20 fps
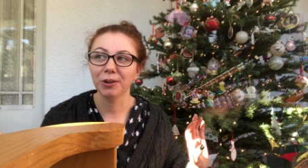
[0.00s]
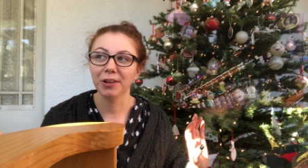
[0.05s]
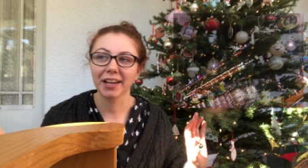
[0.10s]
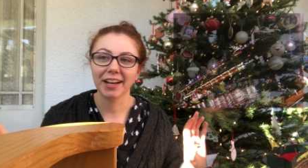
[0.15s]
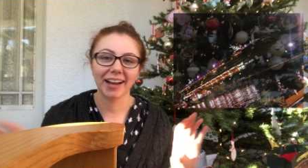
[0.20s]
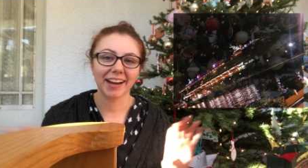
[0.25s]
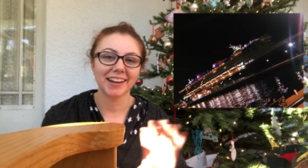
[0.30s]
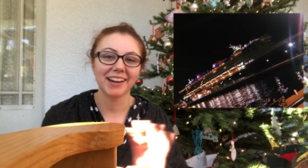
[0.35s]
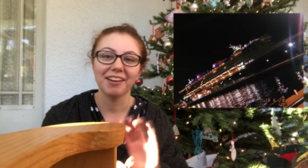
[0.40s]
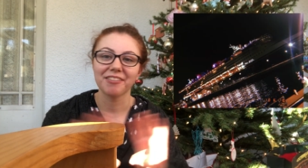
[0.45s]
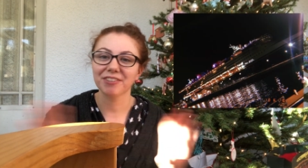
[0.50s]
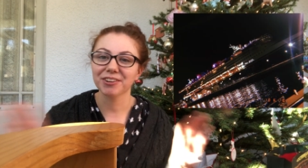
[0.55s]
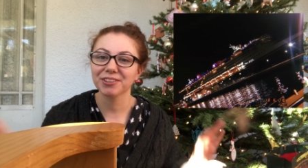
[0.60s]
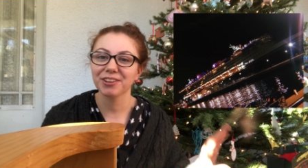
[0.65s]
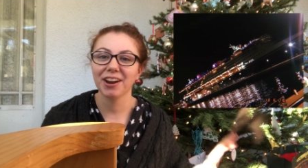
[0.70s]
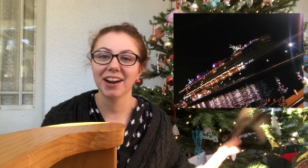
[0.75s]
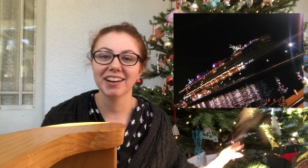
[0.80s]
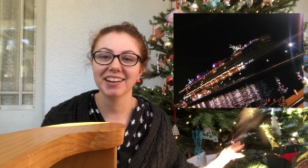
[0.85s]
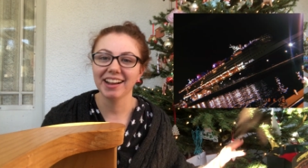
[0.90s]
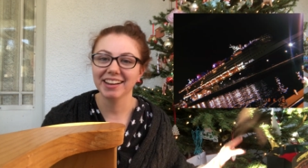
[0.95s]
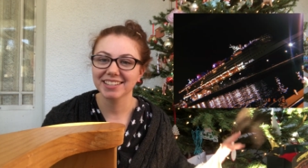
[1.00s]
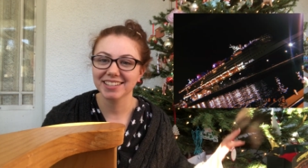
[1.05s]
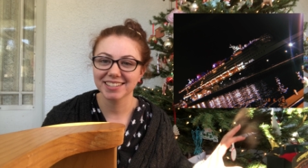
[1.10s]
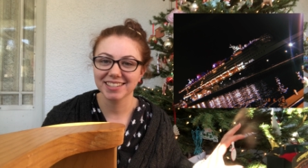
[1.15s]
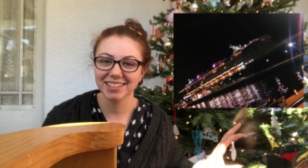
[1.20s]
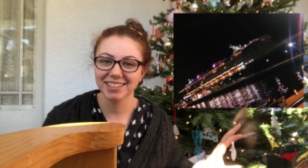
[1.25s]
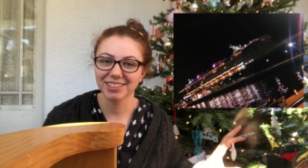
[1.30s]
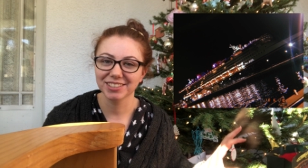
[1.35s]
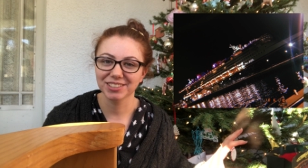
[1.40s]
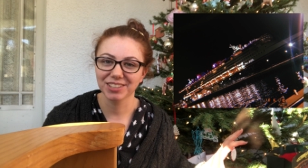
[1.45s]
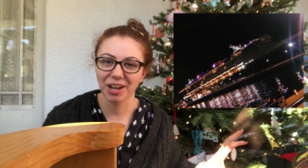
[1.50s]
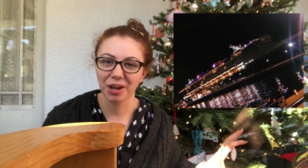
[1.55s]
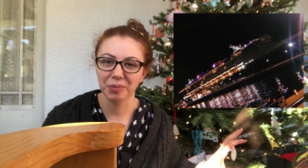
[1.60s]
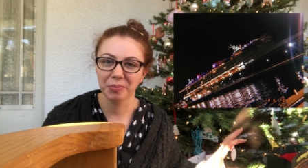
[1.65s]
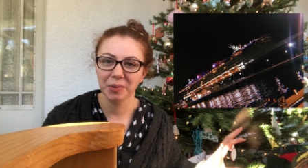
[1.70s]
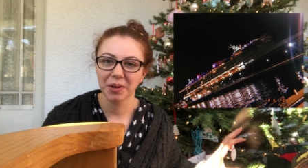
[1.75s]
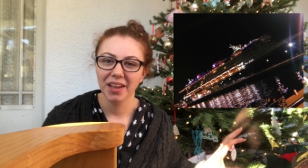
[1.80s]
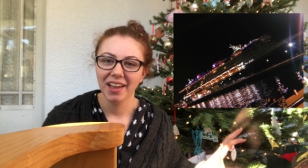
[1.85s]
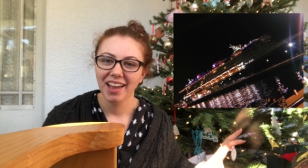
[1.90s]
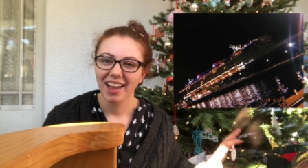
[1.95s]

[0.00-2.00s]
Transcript: Like I never thought I'd get to see the ship